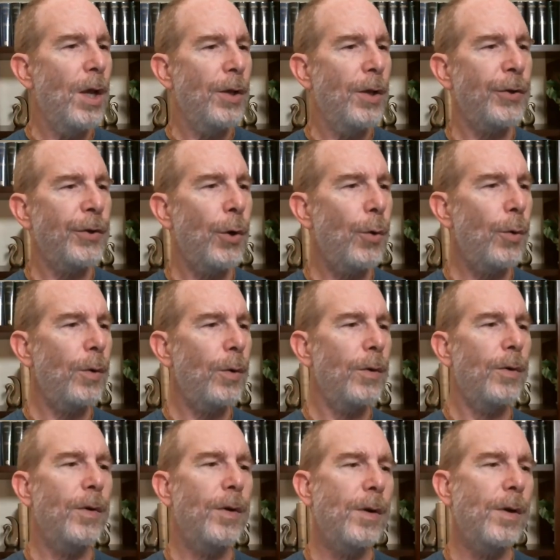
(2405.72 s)
So
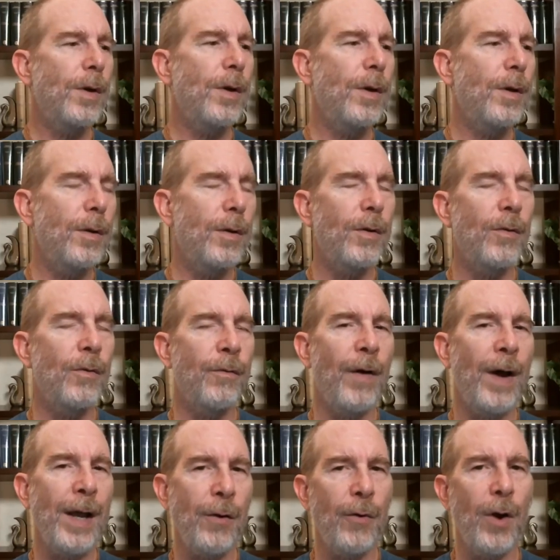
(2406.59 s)

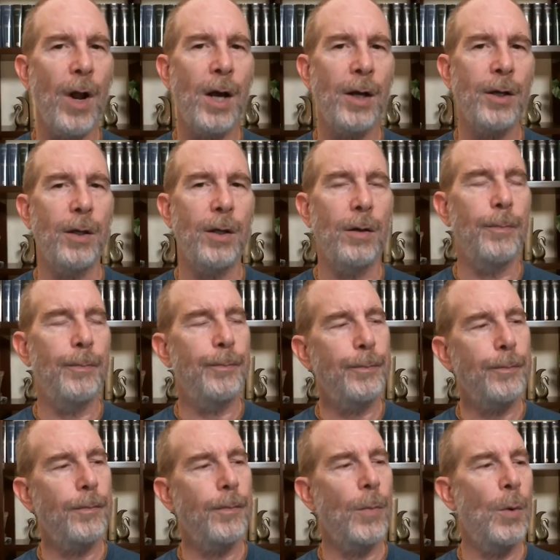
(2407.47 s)
vairagya
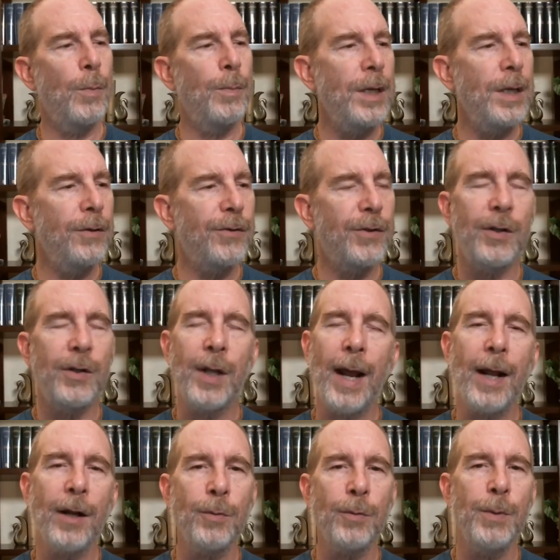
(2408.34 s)
means
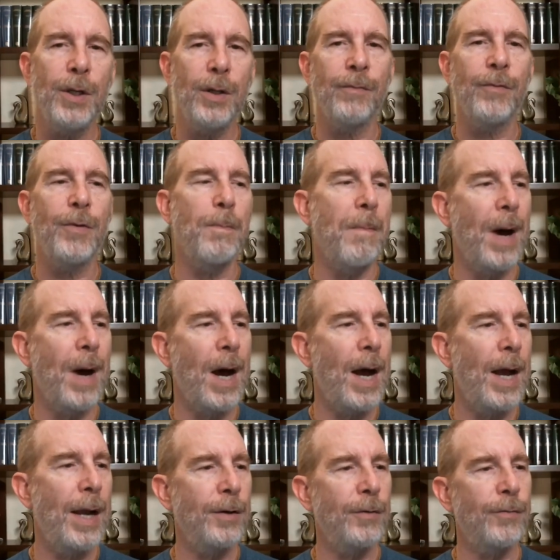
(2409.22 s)
detachment of the
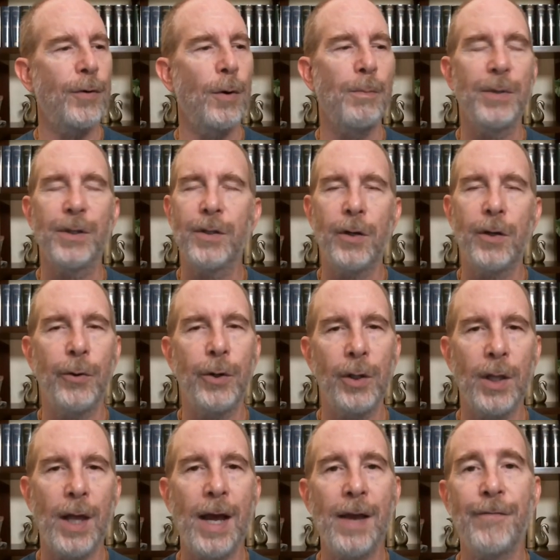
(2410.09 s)
mind from material
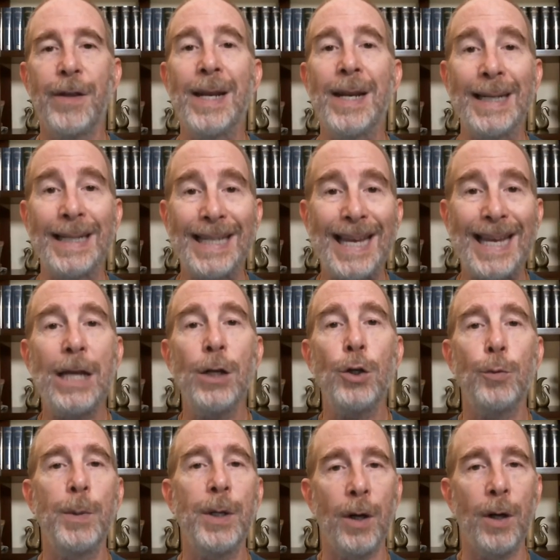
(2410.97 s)
life and
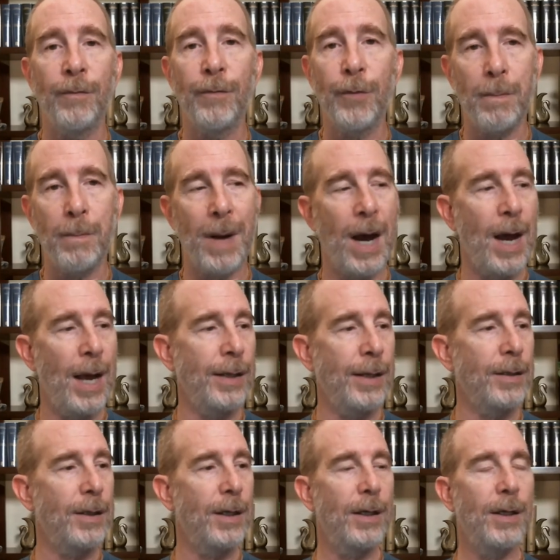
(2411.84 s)
engagement of the
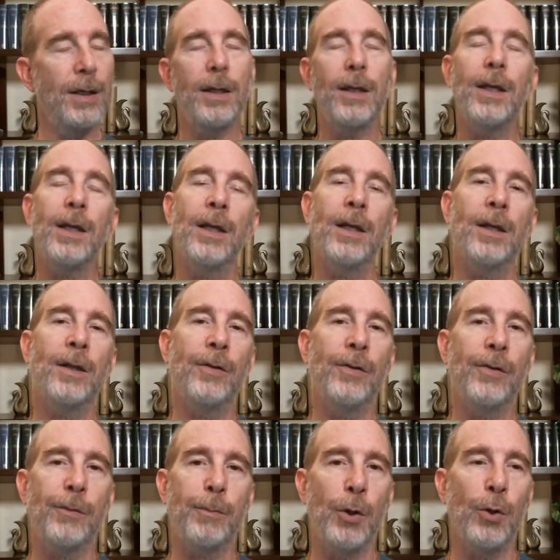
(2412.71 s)
mind in
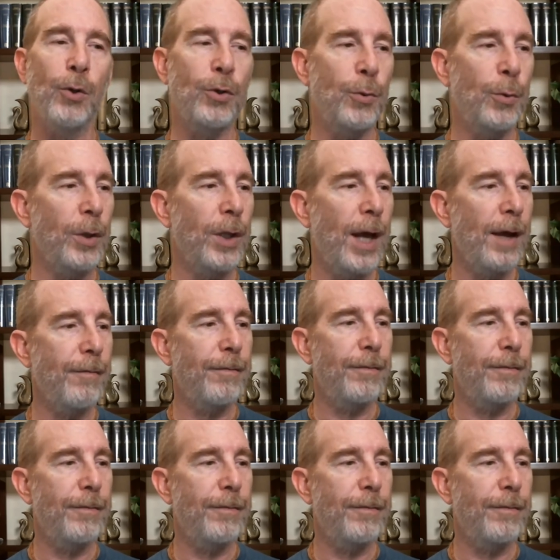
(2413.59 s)
spiritual life.